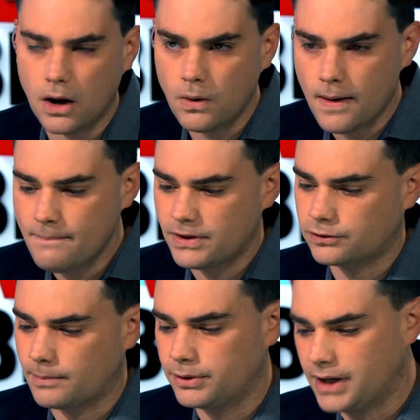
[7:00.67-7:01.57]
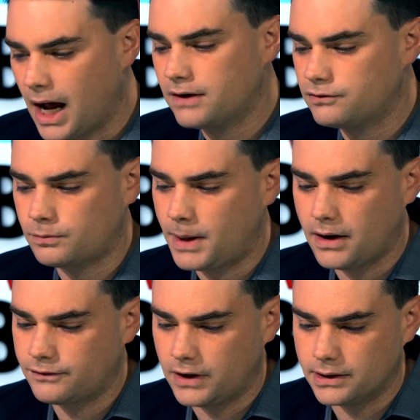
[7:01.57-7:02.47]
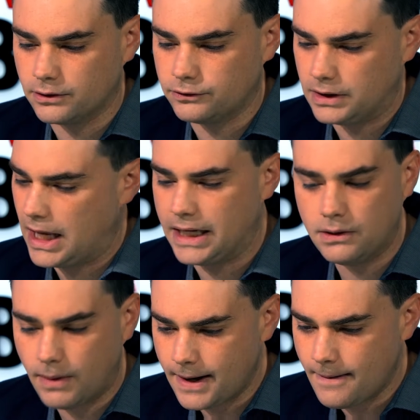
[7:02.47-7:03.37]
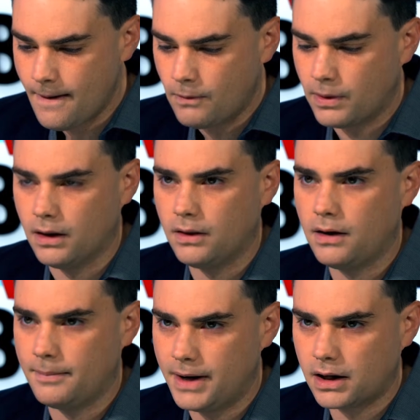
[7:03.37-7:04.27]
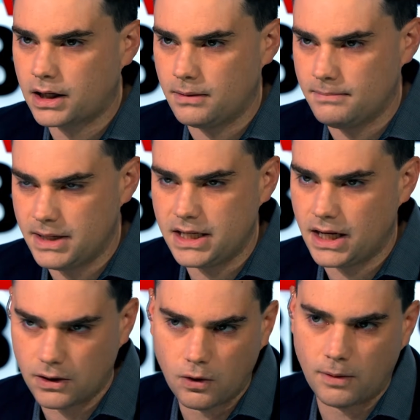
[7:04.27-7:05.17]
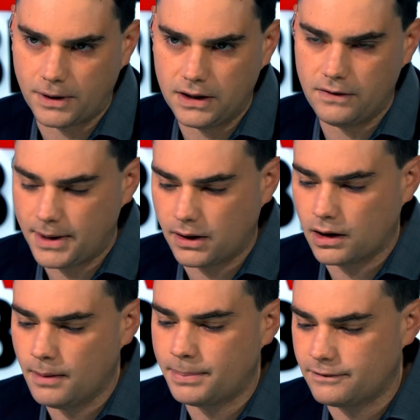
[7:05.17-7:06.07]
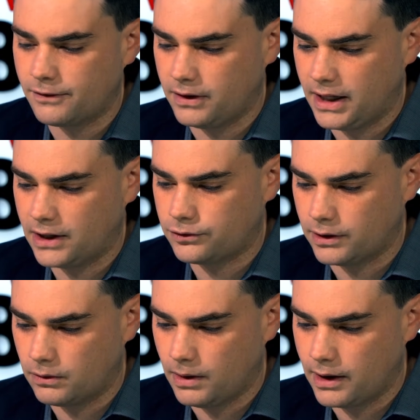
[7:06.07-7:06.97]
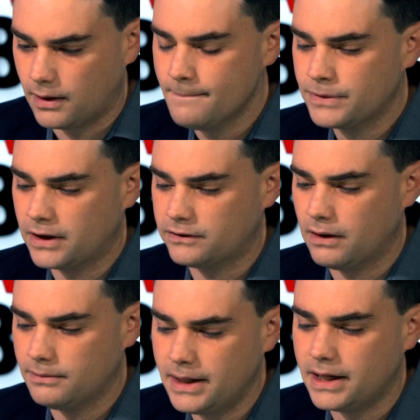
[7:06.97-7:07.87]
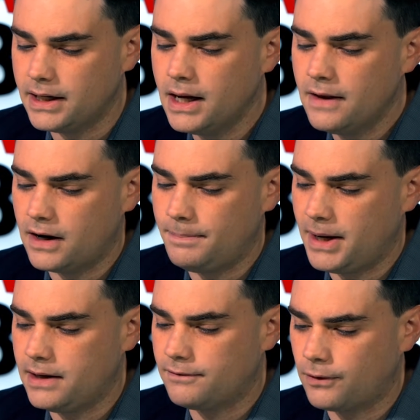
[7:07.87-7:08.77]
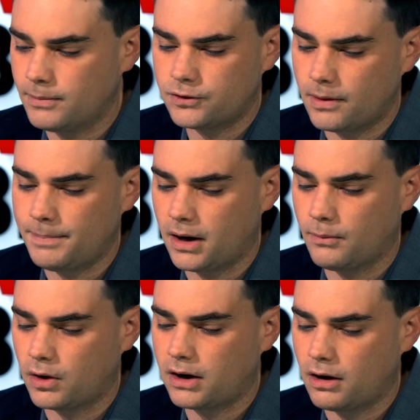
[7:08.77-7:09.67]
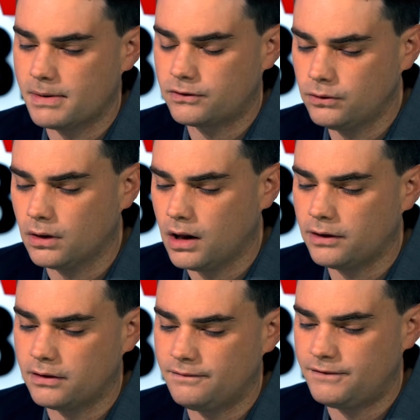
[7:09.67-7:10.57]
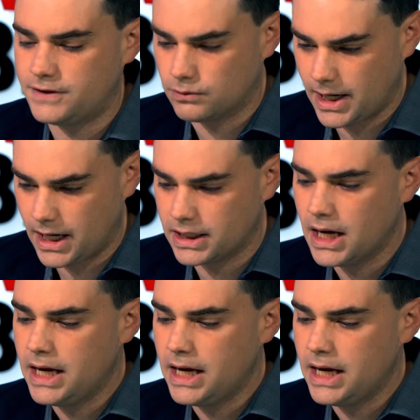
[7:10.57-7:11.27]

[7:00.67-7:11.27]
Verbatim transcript: know that Trump would not have just paid off Daniels anyway? Well, American Media Incorporated, the parent company for the National Enquirer, has now admitted that it paid former Trump paramour Karen McDougal 150 grand